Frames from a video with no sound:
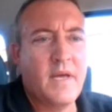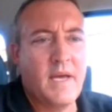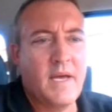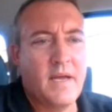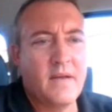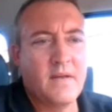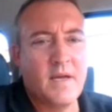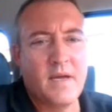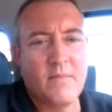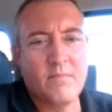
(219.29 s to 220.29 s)
and
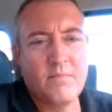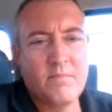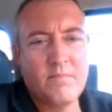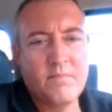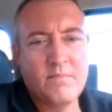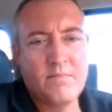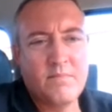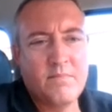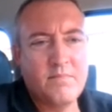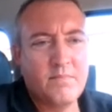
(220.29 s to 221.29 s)
um,
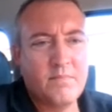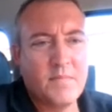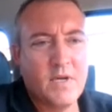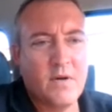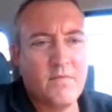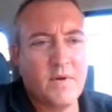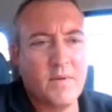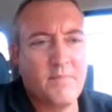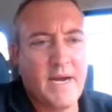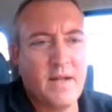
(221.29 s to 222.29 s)
go over to
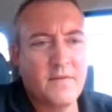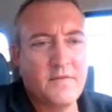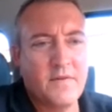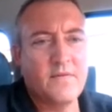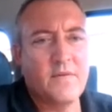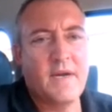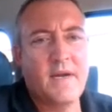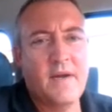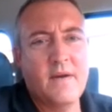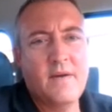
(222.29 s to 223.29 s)
balances right
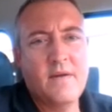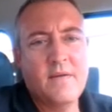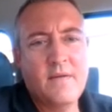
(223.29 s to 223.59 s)
here,